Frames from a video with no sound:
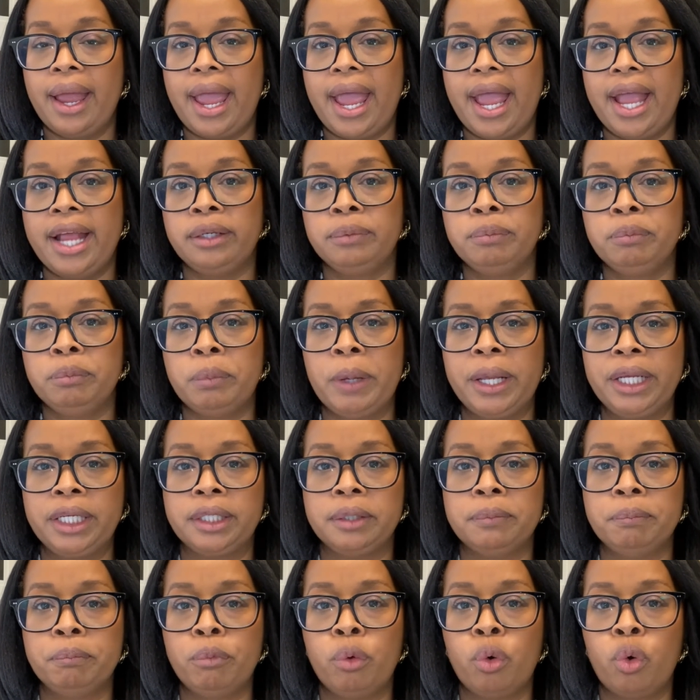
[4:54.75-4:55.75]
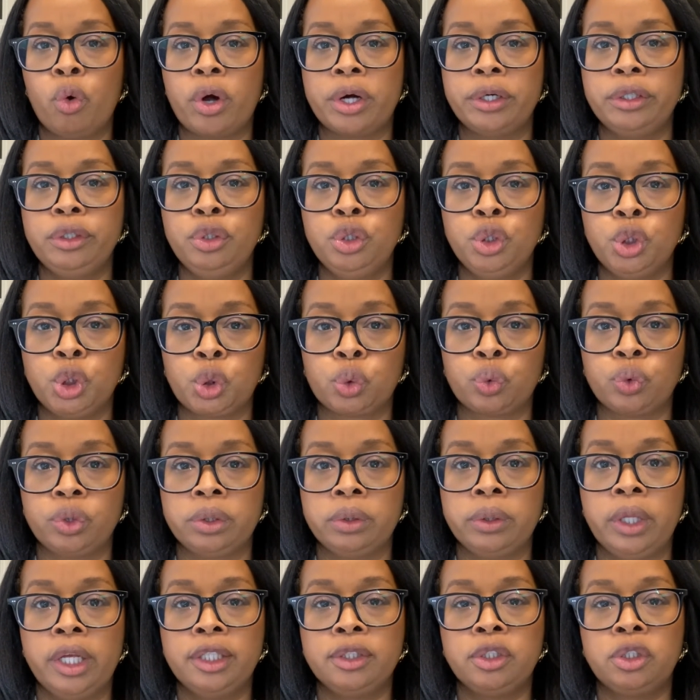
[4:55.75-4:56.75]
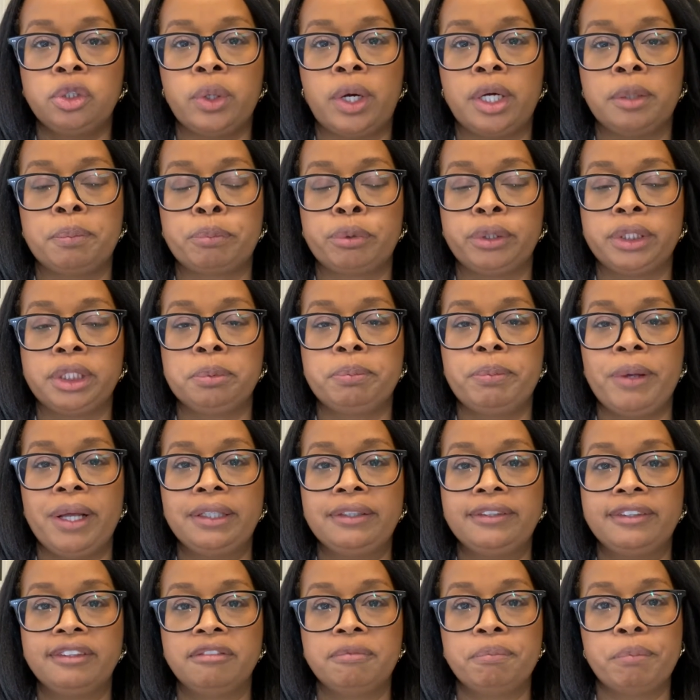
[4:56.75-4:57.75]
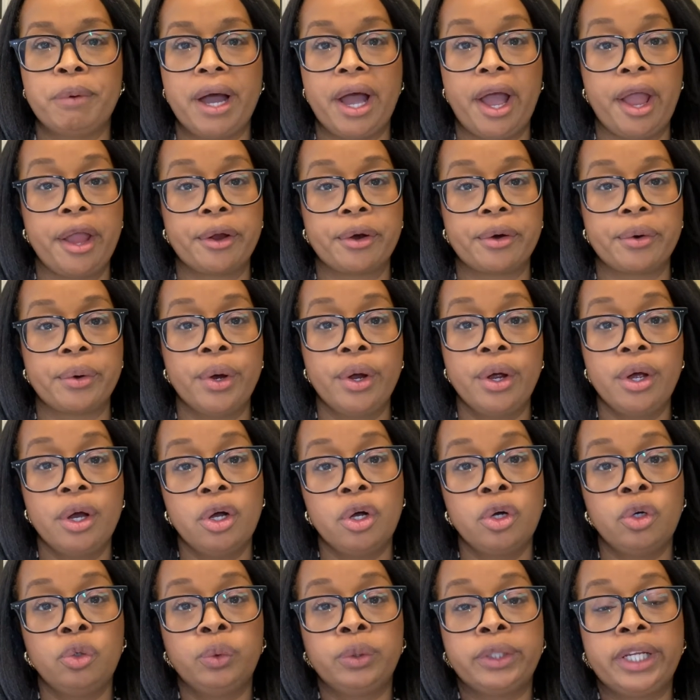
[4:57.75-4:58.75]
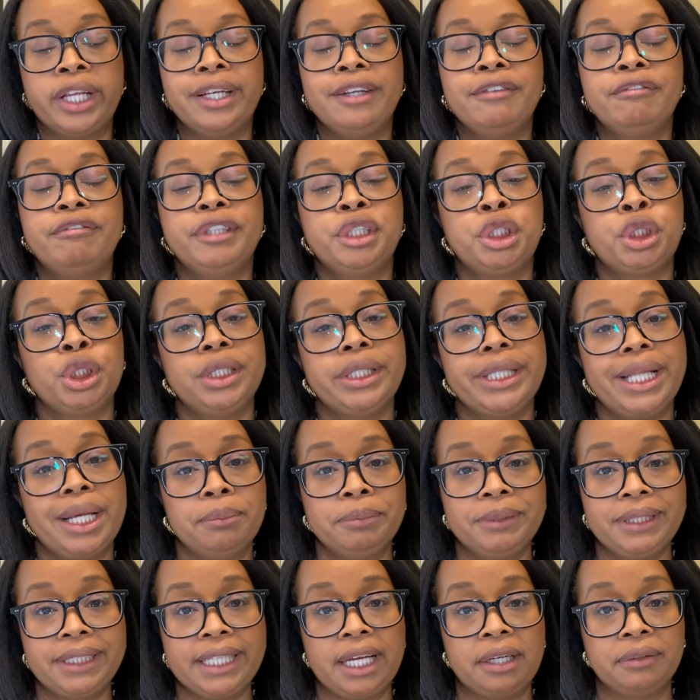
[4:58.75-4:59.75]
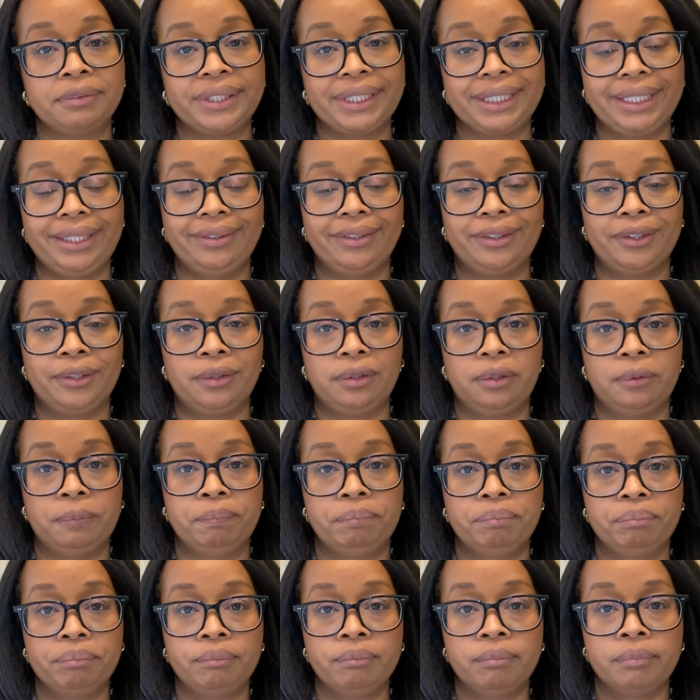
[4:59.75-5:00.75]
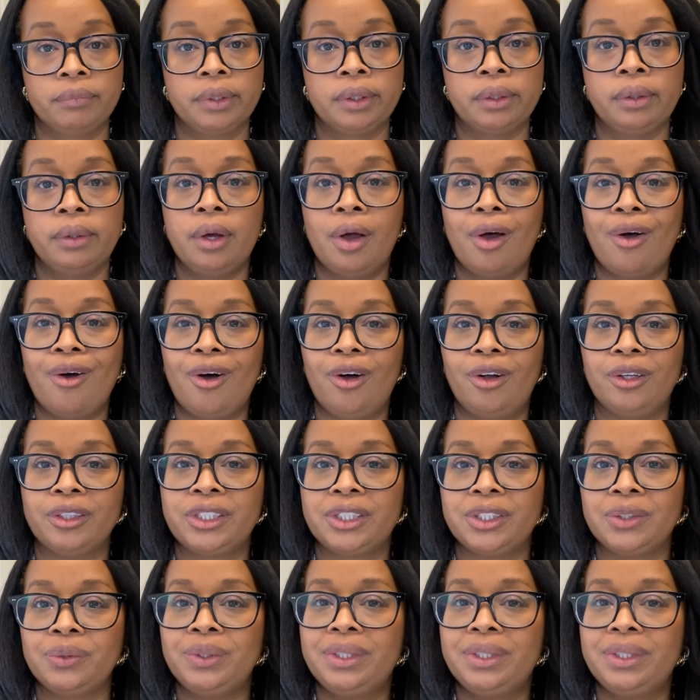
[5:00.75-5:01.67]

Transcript: and make it more neutral to a prospective buyer who can envision themselves in the home. also